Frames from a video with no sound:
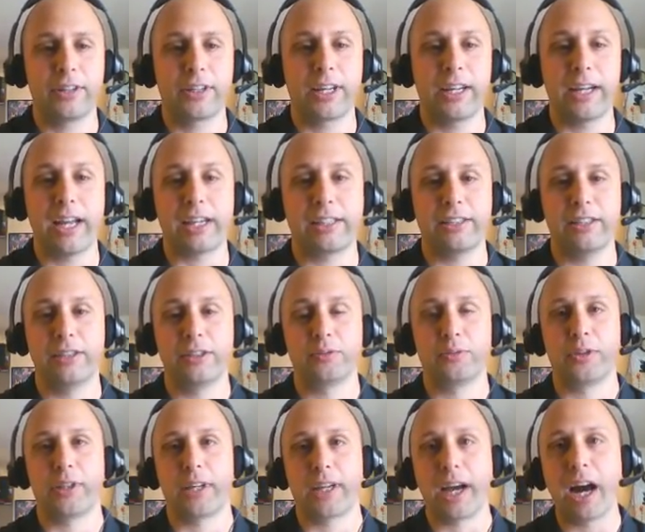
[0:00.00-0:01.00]
connections
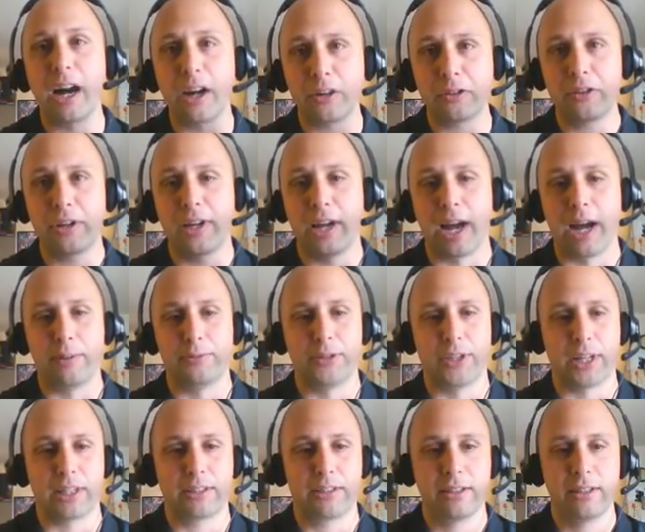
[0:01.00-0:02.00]
with the concrete
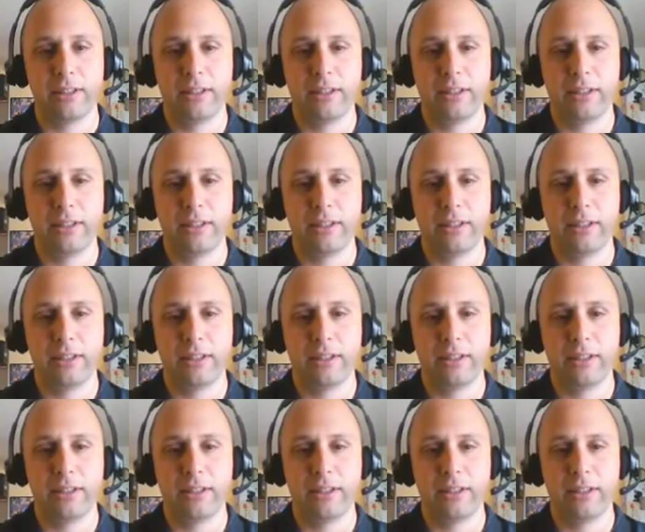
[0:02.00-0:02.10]
object.